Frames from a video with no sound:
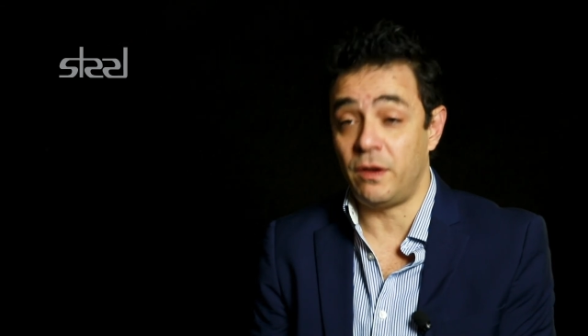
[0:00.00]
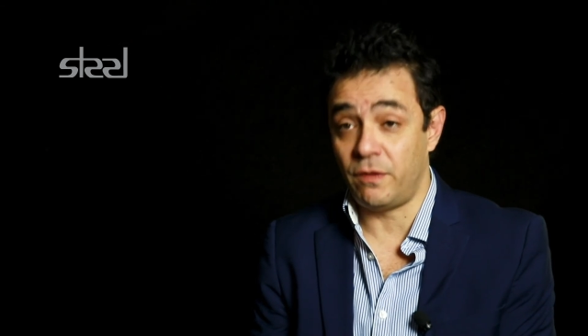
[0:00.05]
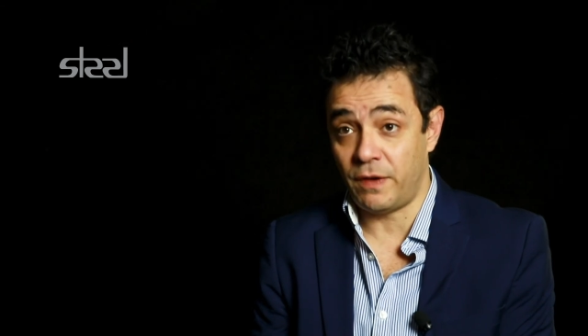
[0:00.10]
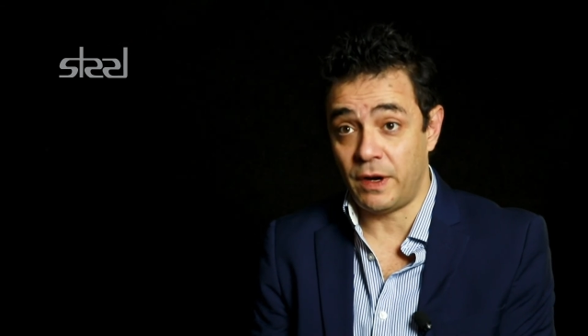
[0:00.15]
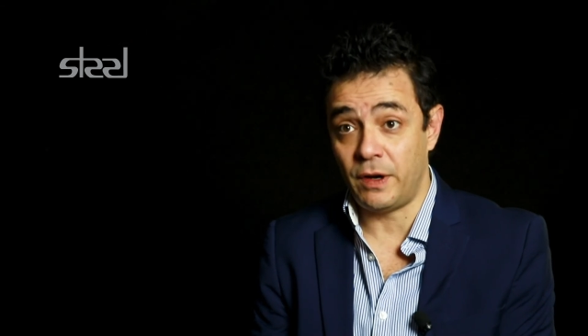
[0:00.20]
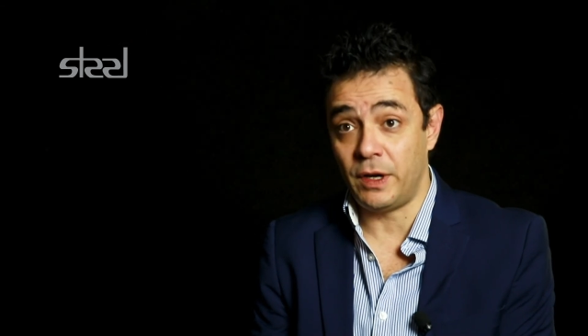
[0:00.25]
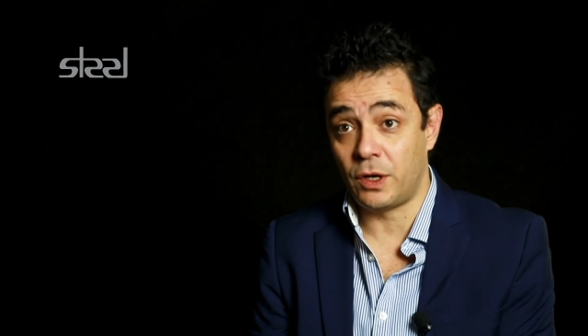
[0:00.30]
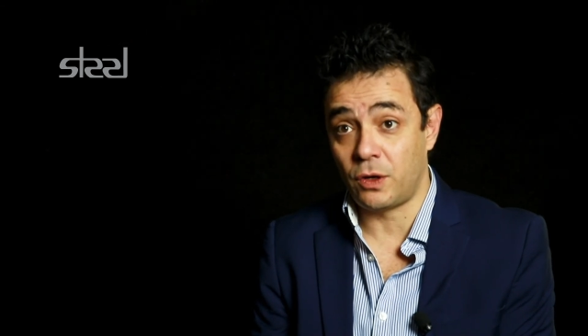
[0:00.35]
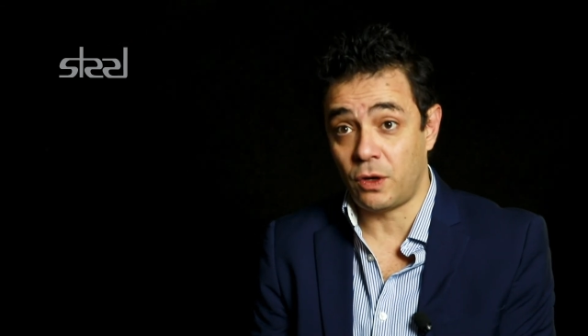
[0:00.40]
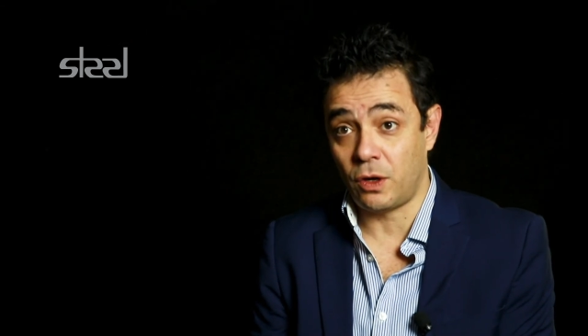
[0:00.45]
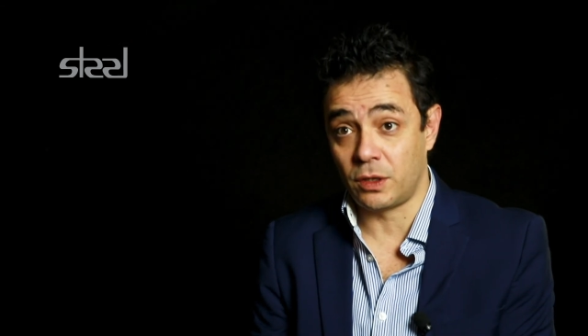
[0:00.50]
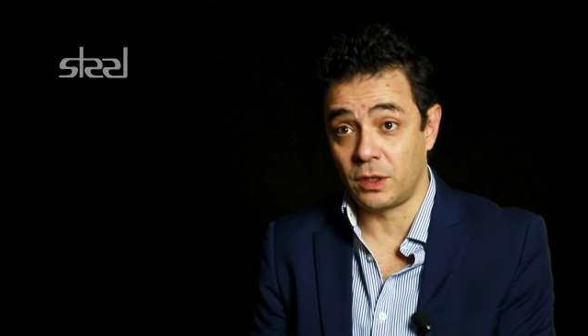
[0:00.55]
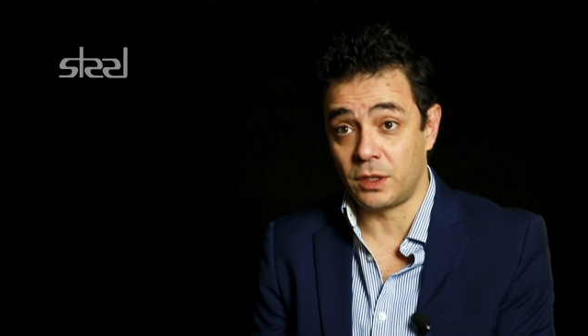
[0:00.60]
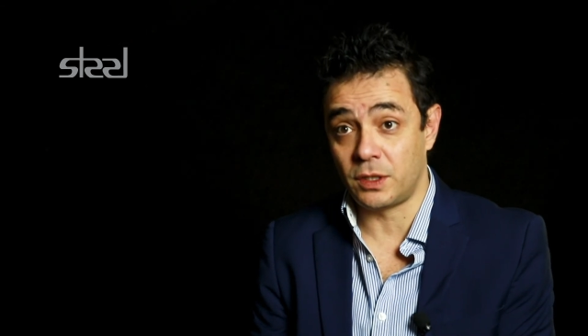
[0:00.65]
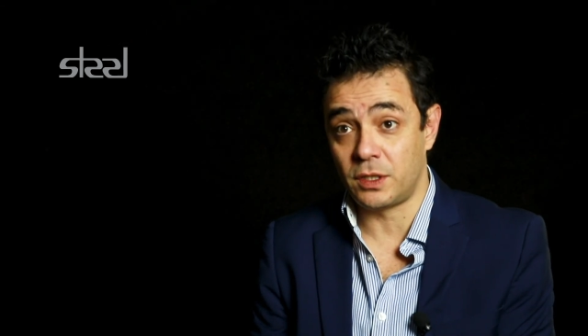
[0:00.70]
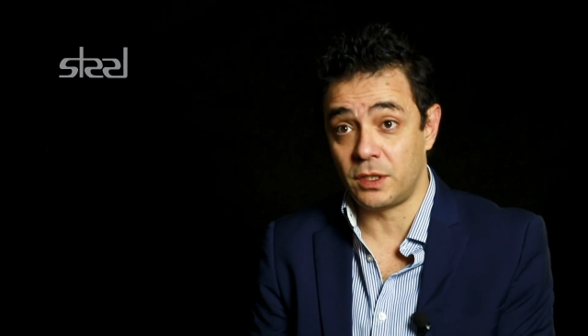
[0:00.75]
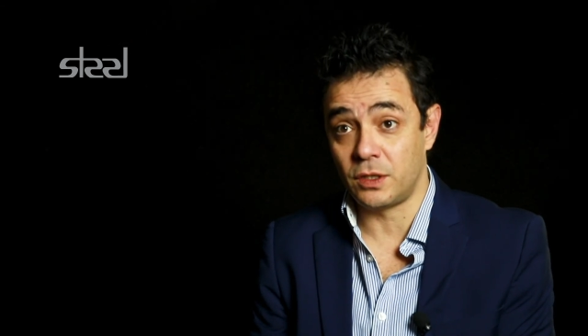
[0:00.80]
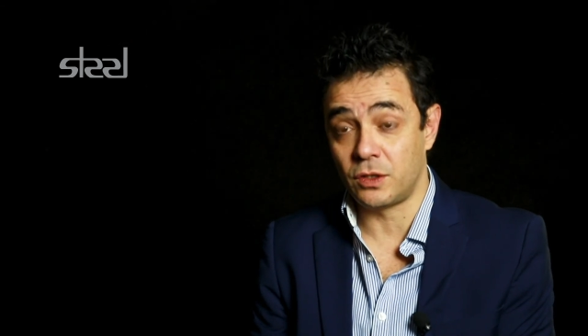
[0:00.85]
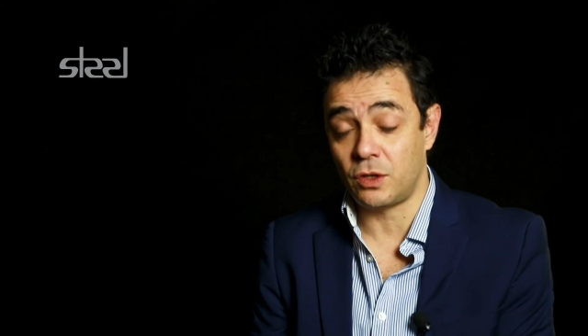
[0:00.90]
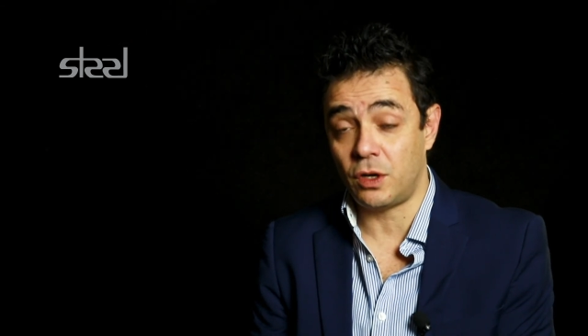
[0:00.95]
very
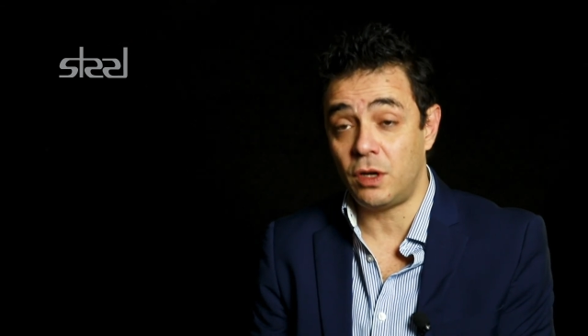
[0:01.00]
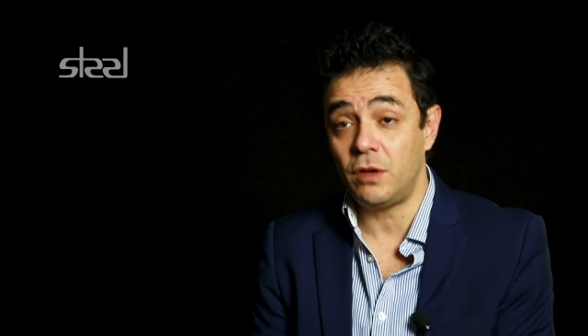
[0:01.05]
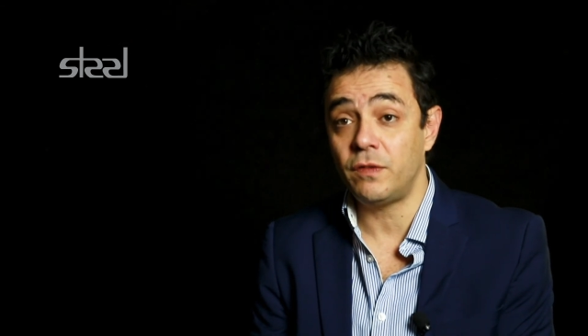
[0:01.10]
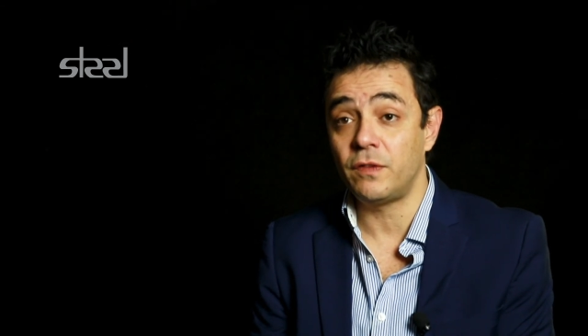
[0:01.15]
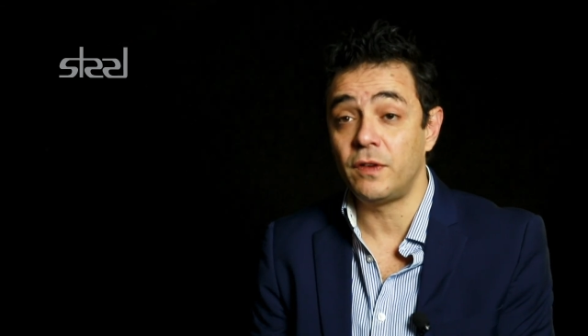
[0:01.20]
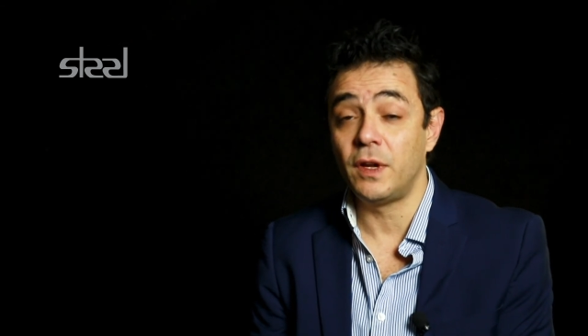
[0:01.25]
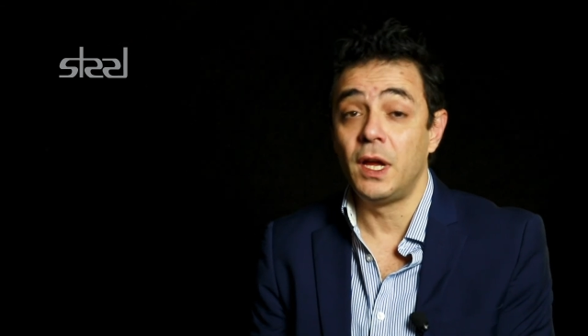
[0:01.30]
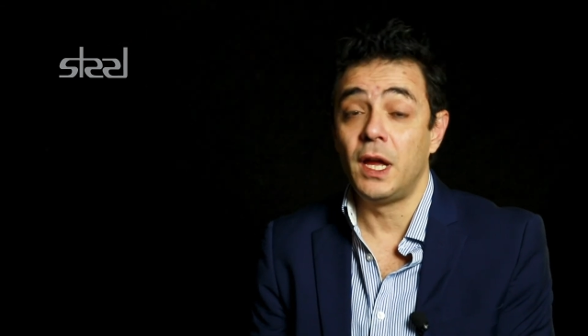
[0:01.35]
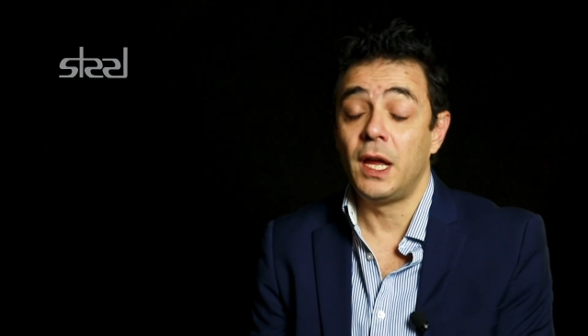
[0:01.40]
cognizant of.